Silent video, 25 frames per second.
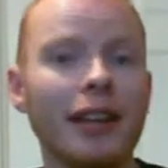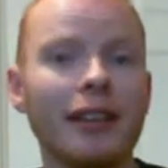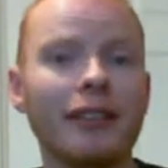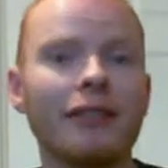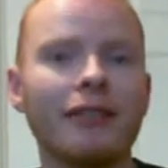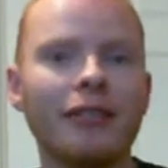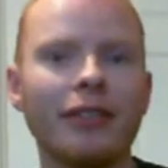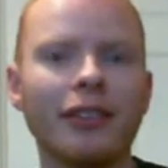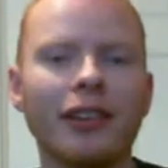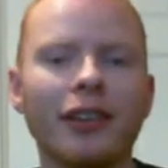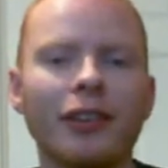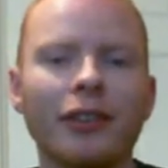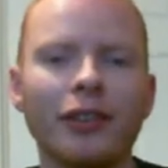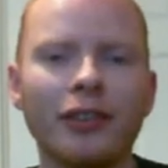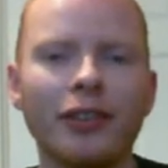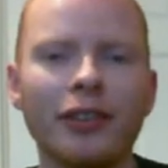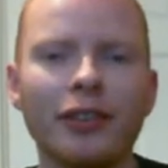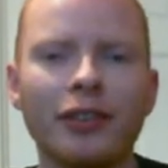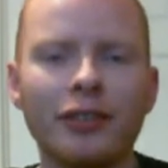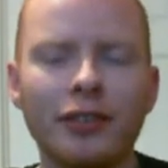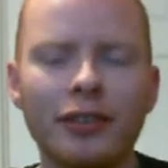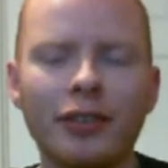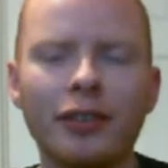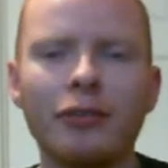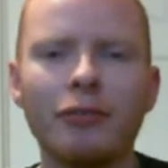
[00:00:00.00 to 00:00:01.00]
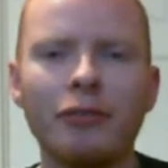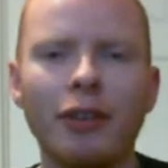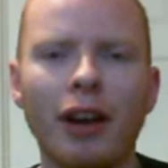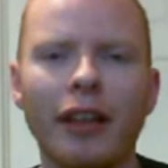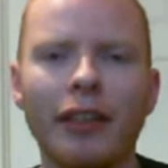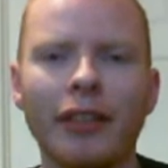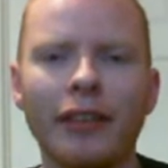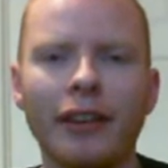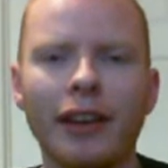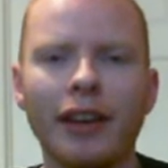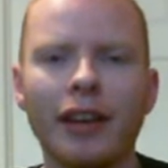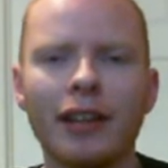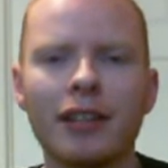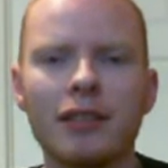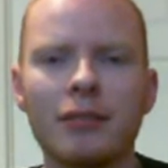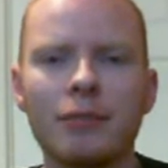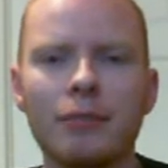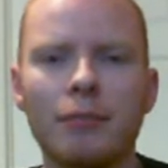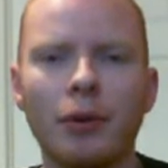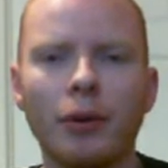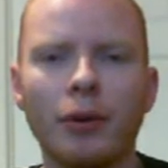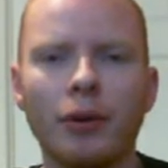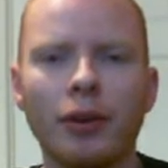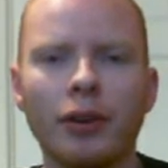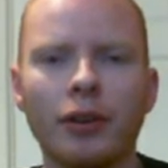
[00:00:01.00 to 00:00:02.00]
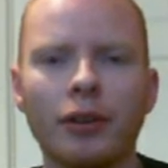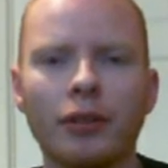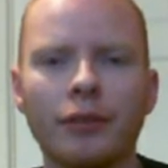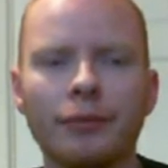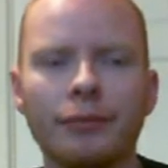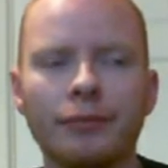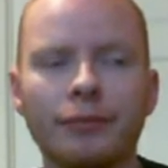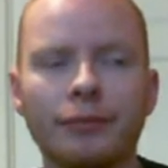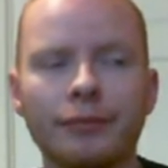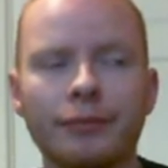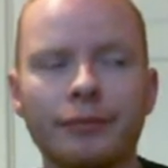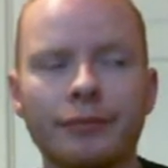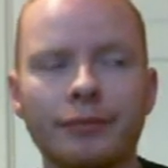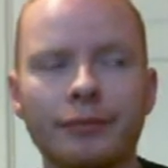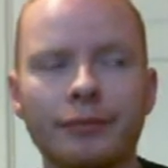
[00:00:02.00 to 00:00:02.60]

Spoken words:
wait for the author to write the next book.